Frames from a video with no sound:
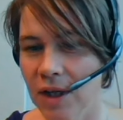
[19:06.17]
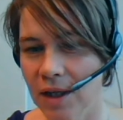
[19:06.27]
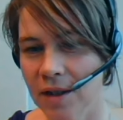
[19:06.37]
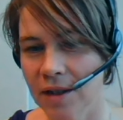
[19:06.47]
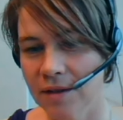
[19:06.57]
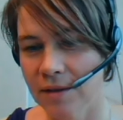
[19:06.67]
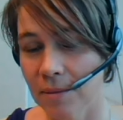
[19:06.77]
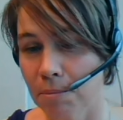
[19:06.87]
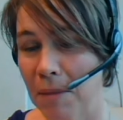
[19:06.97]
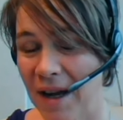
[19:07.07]
in this
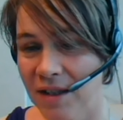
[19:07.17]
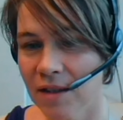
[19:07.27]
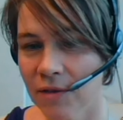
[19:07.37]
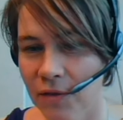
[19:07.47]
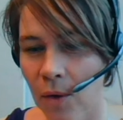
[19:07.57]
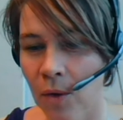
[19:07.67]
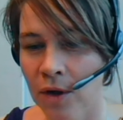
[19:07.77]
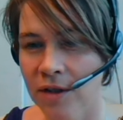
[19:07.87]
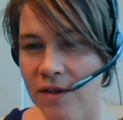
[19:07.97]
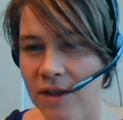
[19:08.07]
massive
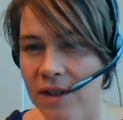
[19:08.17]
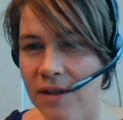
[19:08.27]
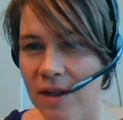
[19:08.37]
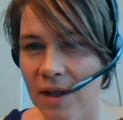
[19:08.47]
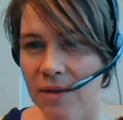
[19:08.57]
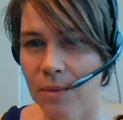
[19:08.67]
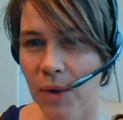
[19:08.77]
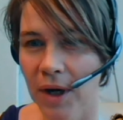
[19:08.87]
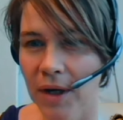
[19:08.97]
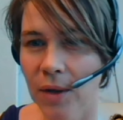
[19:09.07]
course is that
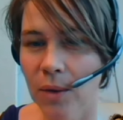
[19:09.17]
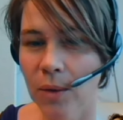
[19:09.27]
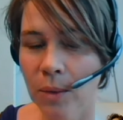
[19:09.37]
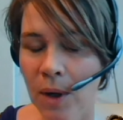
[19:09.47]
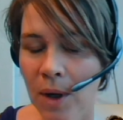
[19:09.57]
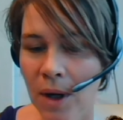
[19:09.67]
when you